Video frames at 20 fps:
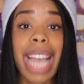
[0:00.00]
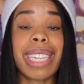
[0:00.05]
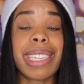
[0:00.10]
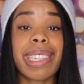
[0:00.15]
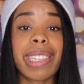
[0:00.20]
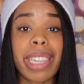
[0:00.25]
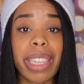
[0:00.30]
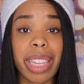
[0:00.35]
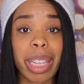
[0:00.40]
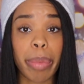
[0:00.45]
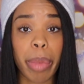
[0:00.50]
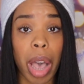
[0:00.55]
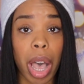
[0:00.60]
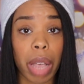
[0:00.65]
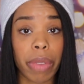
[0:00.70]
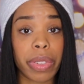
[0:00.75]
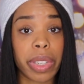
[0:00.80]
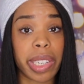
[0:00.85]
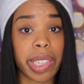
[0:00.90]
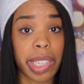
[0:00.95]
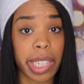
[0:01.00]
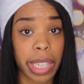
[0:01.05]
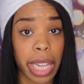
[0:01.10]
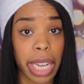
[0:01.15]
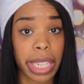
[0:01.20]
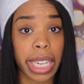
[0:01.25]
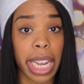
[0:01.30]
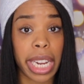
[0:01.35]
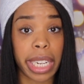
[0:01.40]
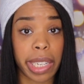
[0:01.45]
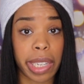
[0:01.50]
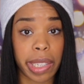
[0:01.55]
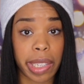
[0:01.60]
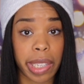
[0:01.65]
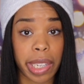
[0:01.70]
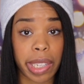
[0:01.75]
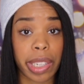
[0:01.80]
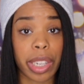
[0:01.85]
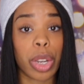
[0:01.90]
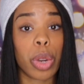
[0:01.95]
and send them off to select
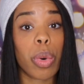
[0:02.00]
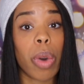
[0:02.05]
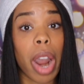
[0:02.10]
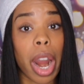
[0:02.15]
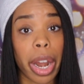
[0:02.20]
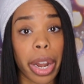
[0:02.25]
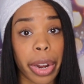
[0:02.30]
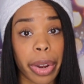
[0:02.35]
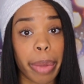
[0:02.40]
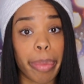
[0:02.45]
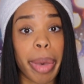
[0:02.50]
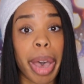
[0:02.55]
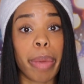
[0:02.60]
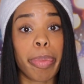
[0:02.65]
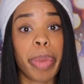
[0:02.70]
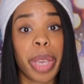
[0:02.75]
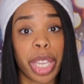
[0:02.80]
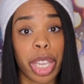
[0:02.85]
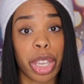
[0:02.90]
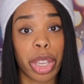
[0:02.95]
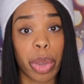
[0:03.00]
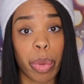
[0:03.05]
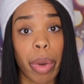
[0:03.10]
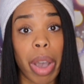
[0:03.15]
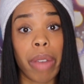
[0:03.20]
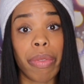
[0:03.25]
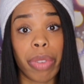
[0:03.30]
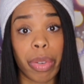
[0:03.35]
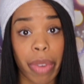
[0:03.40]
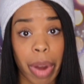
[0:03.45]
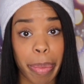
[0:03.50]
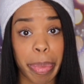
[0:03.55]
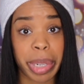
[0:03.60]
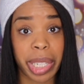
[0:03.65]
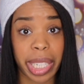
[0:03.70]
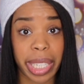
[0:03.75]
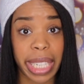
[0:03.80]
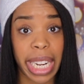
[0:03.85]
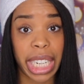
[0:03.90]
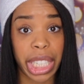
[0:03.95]
agencies inquiring about picking you up for
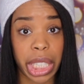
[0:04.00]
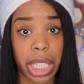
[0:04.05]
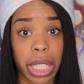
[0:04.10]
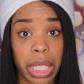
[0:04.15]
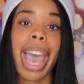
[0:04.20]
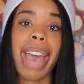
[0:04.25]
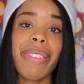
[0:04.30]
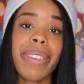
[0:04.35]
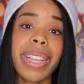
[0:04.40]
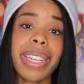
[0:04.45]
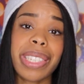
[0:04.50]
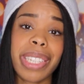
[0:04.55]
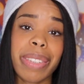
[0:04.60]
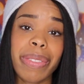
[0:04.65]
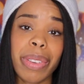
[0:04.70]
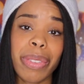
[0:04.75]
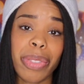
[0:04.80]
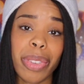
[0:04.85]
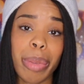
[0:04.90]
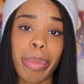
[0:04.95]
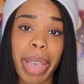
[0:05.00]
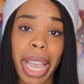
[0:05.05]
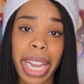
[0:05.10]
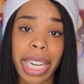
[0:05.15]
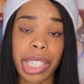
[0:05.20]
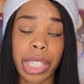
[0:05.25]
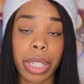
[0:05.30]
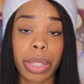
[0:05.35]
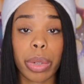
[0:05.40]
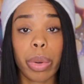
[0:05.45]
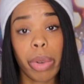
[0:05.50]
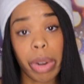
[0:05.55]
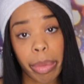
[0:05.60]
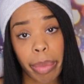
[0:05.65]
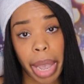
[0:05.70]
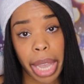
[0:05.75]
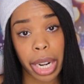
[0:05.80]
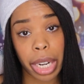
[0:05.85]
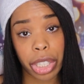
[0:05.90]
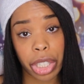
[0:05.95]
representation. Having a TV film agent or
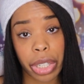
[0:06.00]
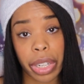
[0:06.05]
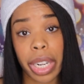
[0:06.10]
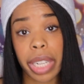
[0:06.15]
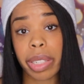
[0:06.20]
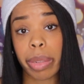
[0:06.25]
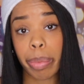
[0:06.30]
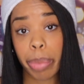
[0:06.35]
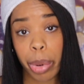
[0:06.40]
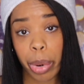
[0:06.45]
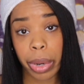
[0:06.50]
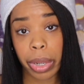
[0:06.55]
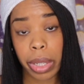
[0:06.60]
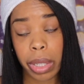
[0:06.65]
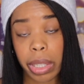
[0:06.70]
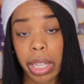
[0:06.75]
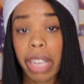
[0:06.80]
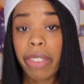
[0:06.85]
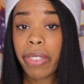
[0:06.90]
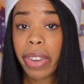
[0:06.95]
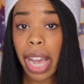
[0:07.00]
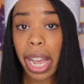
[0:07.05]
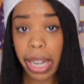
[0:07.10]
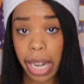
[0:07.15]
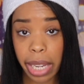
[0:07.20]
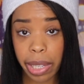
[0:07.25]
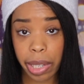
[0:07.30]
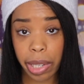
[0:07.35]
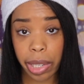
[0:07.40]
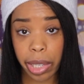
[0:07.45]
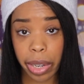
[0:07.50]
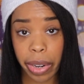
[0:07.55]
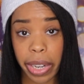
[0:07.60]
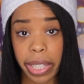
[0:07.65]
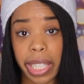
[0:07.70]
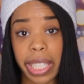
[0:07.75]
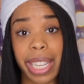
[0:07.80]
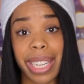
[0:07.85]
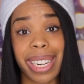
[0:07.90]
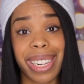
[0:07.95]
manager is important, if not necessary,
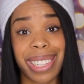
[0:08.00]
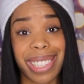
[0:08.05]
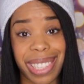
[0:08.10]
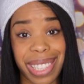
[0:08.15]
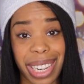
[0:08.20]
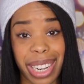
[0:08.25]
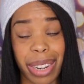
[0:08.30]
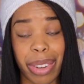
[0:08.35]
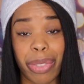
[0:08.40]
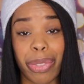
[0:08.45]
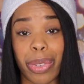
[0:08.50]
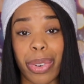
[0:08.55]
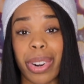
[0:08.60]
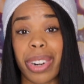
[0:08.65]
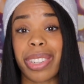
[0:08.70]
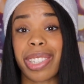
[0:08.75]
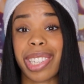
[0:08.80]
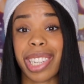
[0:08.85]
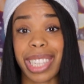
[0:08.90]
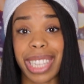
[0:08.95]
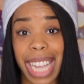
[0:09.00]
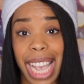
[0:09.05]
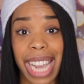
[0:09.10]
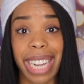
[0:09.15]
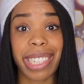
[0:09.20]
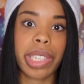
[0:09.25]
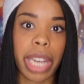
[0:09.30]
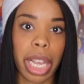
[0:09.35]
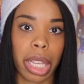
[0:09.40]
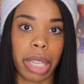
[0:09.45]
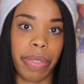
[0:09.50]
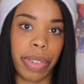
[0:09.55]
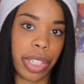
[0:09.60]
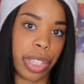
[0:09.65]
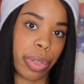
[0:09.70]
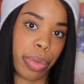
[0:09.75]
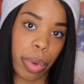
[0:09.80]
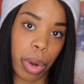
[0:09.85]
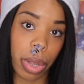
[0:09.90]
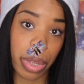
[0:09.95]
to getting seen for select
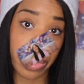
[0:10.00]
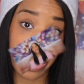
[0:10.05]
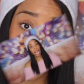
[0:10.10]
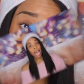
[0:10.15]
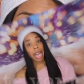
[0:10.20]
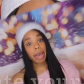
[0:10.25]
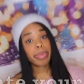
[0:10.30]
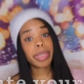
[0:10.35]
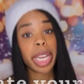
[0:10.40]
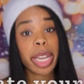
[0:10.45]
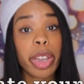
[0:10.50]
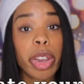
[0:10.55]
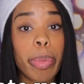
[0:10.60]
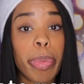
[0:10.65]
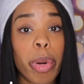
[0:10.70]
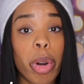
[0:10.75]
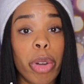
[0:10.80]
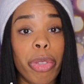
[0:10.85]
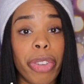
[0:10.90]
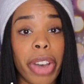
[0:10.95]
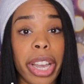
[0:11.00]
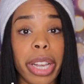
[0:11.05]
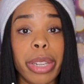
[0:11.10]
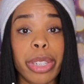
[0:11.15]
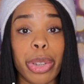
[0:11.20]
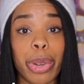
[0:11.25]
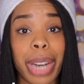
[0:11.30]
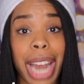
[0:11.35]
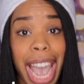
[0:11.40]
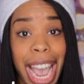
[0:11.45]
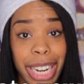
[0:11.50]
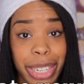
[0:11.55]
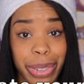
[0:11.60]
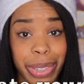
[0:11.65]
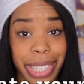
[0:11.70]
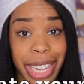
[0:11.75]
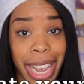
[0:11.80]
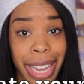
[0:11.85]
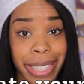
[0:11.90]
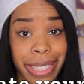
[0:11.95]
television roles. Update your profiles on
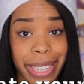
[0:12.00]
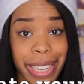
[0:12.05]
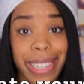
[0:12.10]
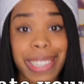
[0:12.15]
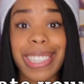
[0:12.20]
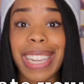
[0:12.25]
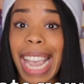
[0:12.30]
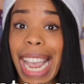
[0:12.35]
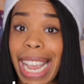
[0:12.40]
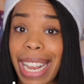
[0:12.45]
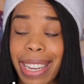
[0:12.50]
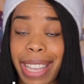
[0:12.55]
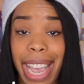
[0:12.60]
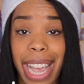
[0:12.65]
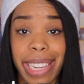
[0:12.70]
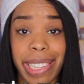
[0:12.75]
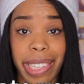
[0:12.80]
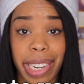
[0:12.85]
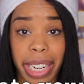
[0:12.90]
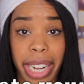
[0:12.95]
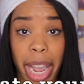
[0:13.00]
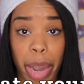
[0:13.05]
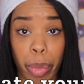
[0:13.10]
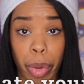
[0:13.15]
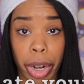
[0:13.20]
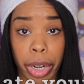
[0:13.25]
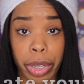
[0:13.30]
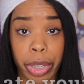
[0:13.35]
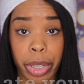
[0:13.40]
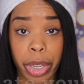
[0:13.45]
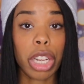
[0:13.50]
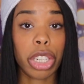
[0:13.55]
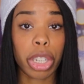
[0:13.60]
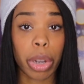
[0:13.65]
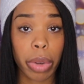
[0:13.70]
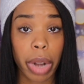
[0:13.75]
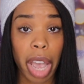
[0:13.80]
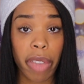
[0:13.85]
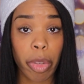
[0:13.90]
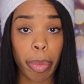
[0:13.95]
Actors Access and casting networks.
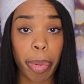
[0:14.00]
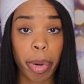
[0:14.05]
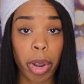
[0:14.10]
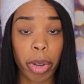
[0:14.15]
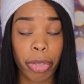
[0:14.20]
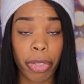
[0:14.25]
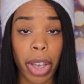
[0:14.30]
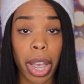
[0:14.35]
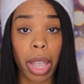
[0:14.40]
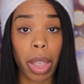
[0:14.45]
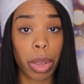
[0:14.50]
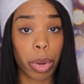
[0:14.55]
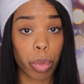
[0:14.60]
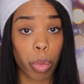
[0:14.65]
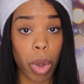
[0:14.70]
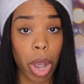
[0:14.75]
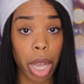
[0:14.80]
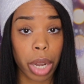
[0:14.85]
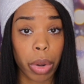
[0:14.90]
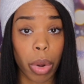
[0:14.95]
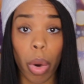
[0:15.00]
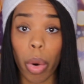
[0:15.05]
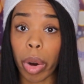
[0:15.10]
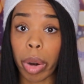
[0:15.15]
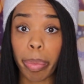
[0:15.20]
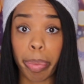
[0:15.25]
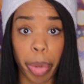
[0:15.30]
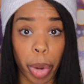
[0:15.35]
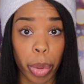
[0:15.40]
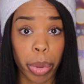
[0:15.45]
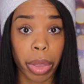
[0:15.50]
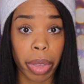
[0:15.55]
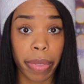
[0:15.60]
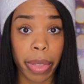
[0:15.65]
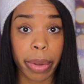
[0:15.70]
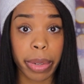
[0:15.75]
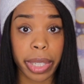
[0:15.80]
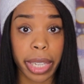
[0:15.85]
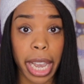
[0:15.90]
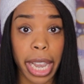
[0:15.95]
Don't have a profile on one or both of
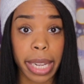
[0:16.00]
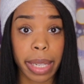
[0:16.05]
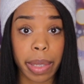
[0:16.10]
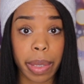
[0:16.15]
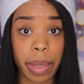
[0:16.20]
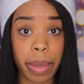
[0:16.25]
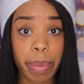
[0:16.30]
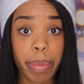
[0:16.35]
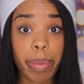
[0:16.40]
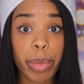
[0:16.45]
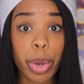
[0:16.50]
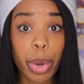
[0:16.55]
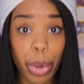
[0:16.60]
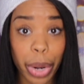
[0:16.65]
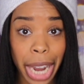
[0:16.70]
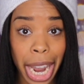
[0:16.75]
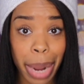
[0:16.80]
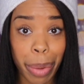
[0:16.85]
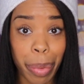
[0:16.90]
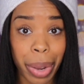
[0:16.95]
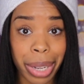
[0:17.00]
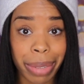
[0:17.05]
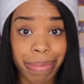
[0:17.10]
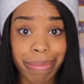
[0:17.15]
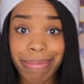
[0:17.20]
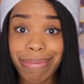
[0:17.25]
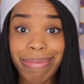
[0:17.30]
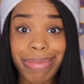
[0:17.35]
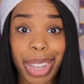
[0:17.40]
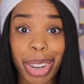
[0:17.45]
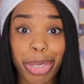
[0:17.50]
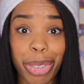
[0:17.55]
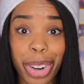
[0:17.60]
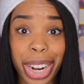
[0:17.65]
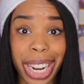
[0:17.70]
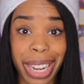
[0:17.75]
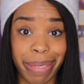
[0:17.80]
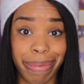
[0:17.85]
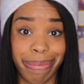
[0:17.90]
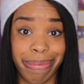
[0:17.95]
those sites? Create one. They're
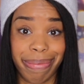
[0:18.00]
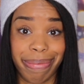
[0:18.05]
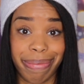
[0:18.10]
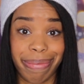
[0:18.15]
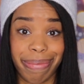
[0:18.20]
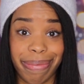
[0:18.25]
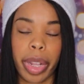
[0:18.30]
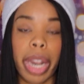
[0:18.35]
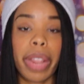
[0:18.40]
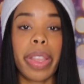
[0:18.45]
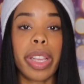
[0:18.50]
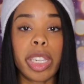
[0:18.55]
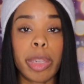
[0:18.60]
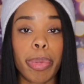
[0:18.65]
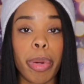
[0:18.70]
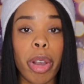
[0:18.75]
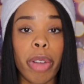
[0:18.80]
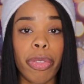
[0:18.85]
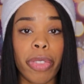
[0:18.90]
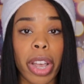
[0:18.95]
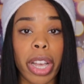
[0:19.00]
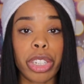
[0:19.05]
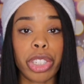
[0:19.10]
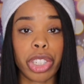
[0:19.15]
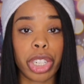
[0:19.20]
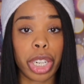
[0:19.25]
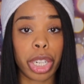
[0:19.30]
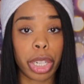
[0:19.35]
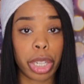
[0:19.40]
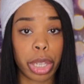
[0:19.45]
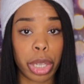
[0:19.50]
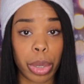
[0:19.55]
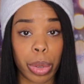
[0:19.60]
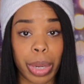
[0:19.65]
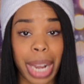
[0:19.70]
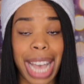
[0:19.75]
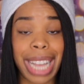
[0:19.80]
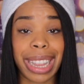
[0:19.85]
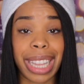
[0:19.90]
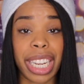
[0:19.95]
free. Now, these profiles should
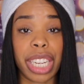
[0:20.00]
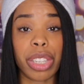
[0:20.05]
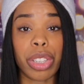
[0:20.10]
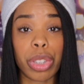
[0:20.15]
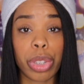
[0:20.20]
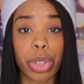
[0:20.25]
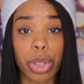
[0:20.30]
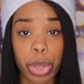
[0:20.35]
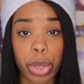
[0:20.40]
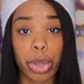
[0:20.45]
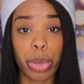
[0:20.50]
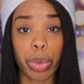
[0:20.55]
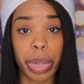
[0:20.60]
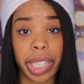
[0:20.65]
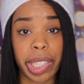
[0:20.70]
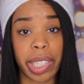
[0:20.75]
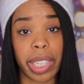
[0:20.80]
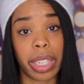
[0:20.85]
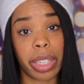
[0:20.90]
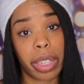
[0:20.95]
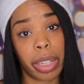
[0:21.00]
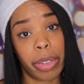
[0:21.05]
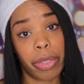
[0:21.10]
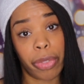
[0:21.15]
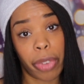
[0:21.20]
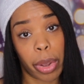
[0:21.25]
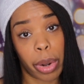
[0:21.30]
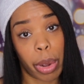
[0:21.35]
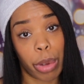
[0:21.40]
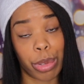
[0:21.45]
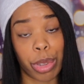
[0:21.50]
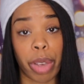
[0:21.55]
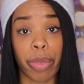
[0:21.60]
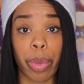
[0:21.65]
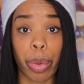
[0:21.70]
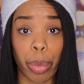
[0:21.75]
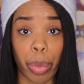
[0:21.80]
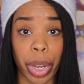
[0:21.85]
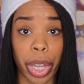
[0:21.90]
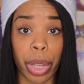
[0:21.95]
include at least 2 recent good photos of
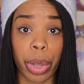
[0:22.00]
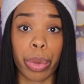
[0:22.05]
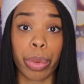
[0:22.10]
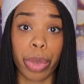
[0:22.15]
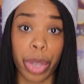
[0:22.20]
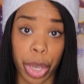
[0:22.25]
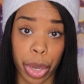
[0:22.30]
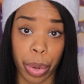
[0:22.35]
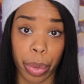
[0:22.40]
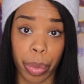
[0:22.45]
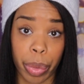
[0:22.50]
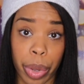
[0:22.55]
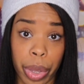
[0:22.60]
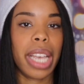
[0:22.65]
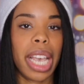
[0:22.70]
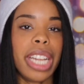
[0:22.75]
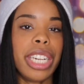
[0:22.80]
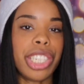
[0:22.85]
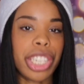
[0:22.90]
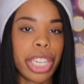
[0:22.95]
the real you. In